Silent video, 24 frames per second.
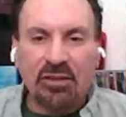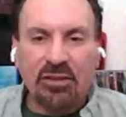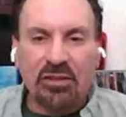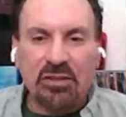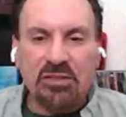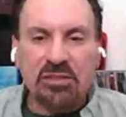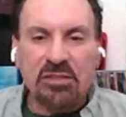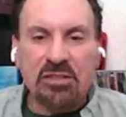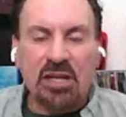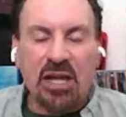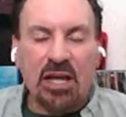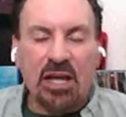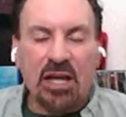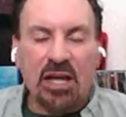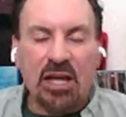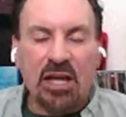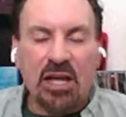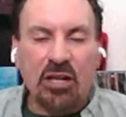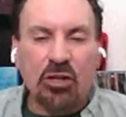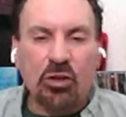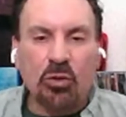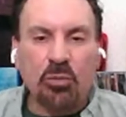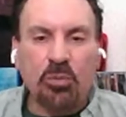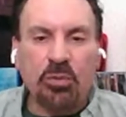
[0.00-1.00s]
This is an aloe
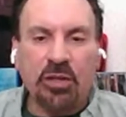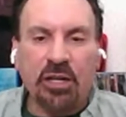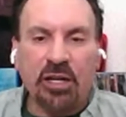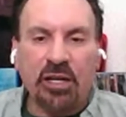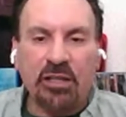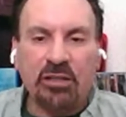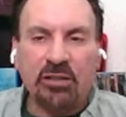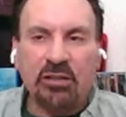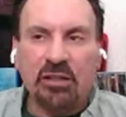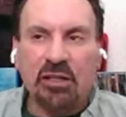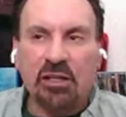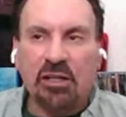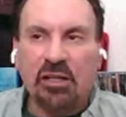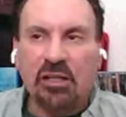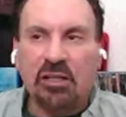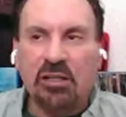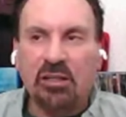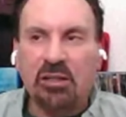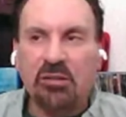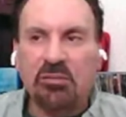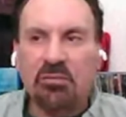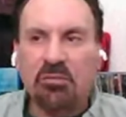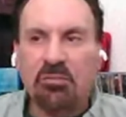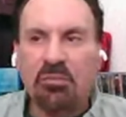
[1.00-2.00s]
plant,
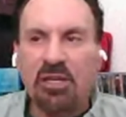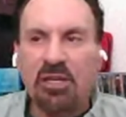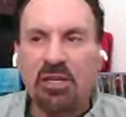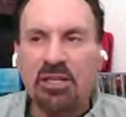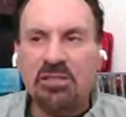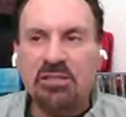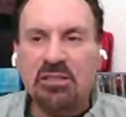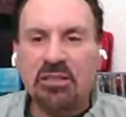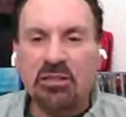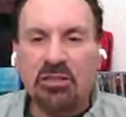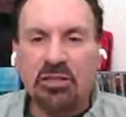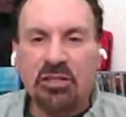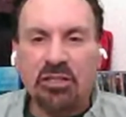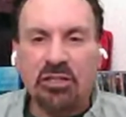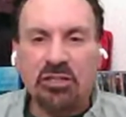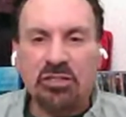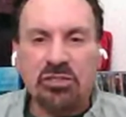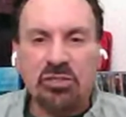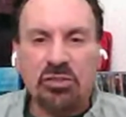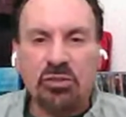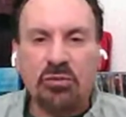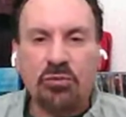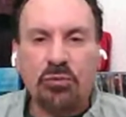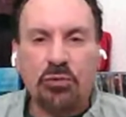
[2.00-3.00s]
and basically, it's
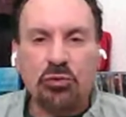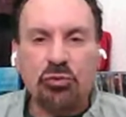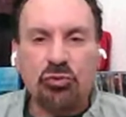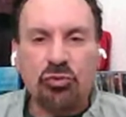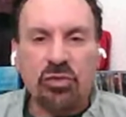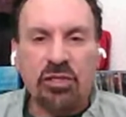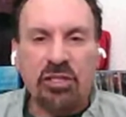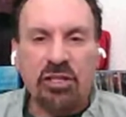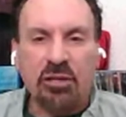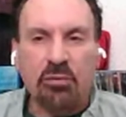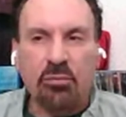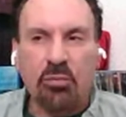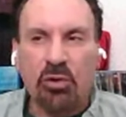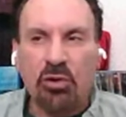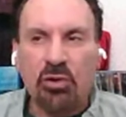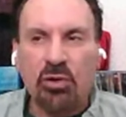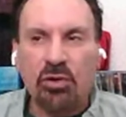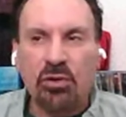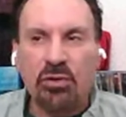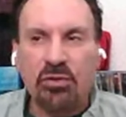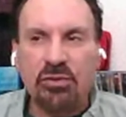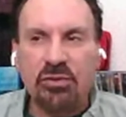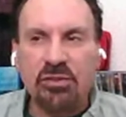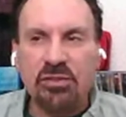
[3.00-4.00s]
good for treating
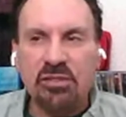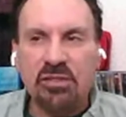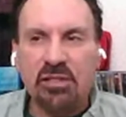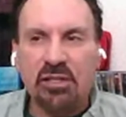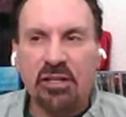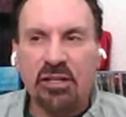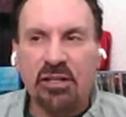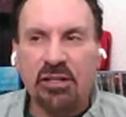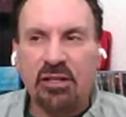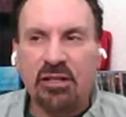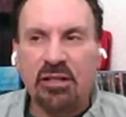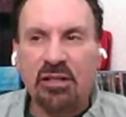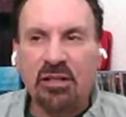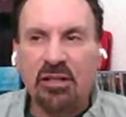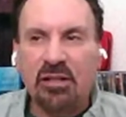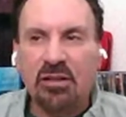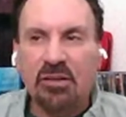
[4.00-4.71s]
burns and